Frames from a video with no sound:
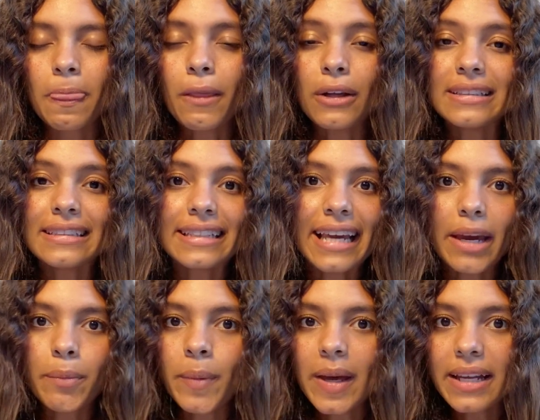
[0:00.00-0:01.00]
Don't
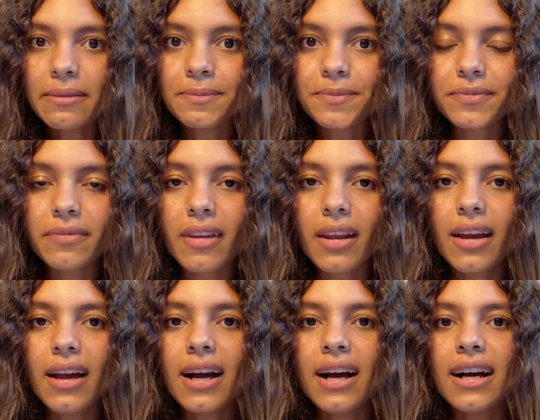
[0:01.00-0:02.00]
escape it.
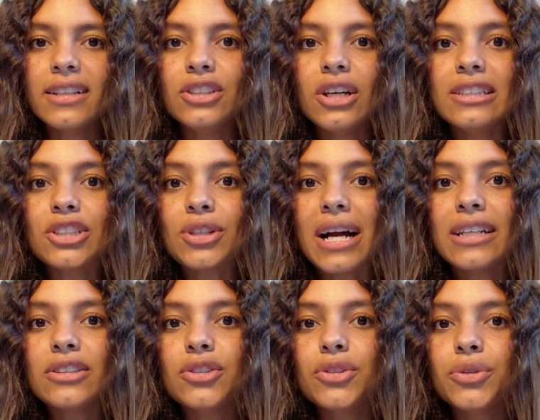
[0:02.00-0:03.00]
Don't try
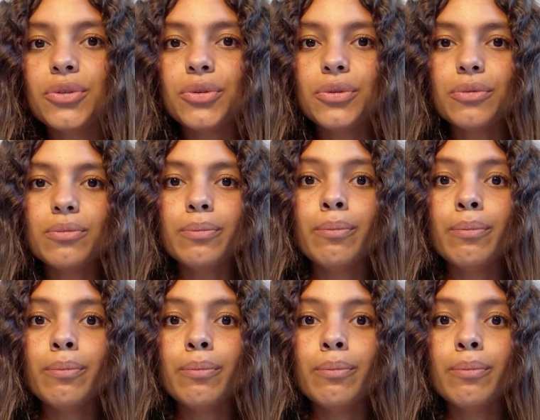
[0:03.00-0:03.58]
to